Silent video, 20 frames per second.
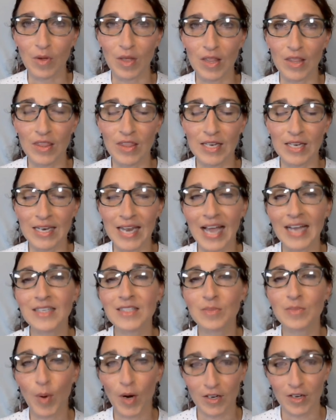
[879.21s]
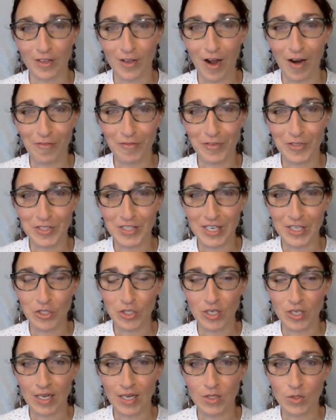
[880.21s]
the next part of the conversation
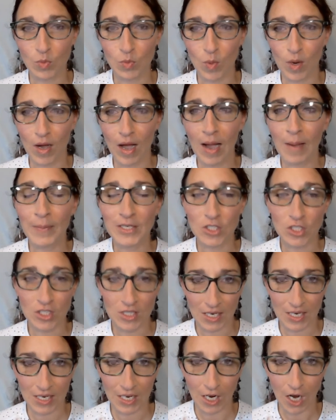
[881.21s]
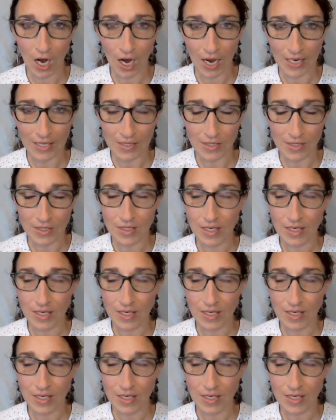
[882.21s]
is, well, how much is it going to cost?